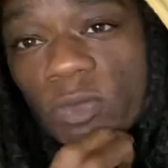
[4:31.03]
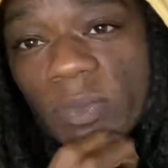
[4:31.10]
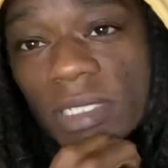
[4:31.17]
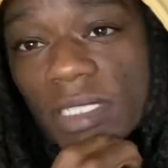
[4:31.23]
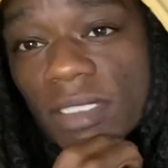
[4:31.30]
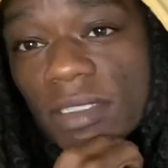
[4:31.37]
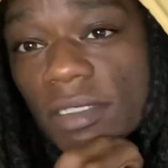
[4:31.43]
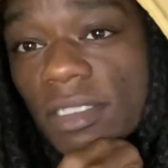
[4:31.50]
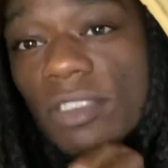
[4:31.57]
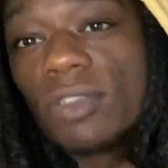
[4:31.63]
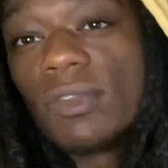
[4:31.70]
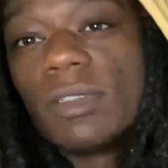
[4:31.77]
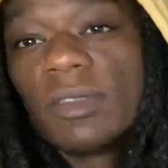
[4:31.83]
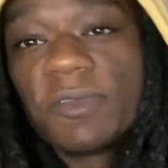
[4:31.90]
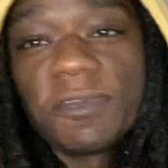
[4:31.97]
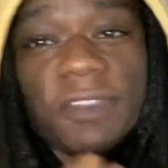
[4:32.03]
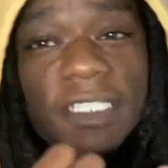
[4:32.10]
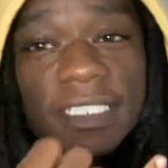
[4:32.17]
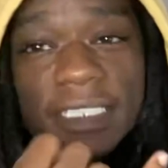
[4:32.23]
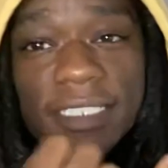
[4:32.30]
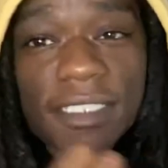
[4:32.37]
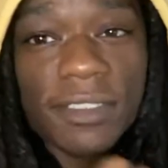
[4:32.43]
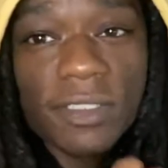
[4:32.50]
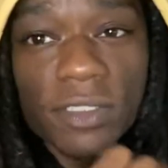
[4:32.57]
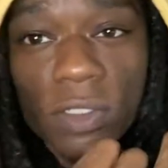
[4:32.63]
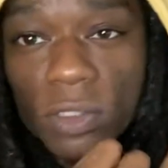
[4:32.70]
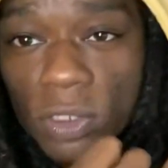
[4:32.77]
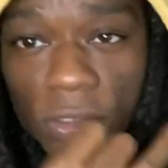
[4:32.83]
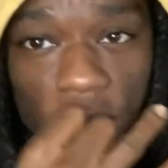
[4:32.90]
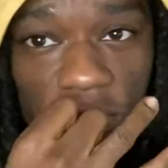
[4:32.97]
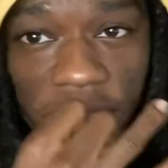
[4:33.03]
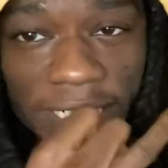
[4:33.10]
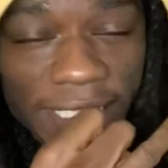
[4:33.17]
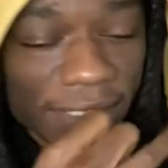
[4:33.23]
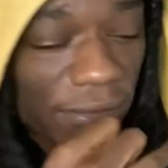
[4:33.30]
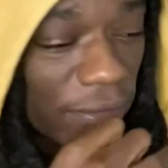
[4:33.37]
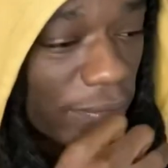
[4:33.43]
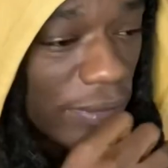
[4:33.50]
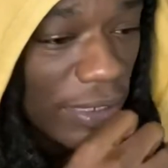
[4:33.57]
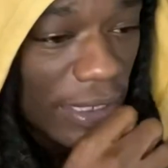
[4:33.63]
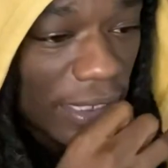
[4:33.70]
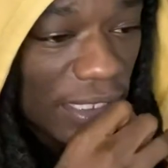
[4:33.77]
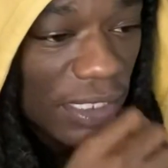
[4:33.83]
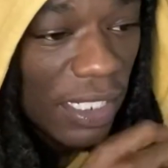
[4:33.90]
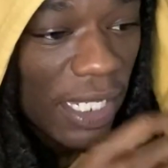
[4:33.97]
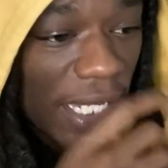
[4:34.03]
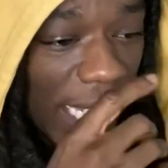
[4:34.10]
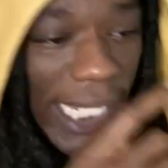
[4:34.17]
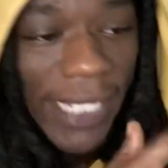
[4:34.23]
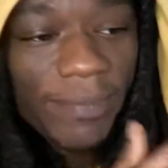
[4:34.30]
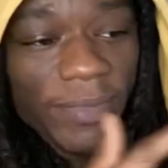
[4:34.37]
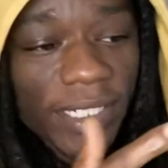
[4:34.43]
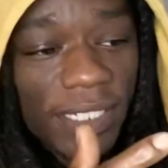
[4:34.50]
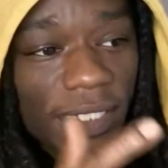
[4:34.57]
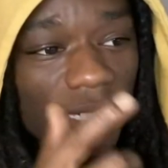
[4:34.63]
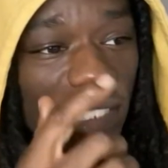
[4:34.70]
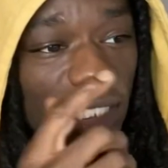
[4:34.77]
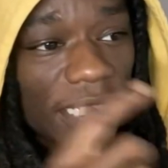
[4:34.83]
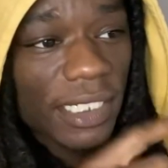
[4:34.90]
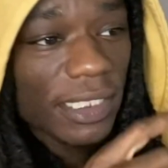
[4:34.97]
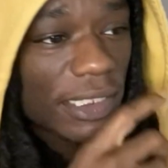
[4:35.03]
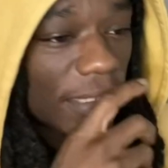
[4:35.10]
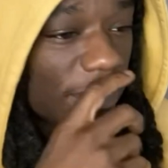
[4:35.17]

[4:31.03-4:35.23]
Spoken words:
been doing features, solo tracks, you know what I'm saying? Him and Leaky G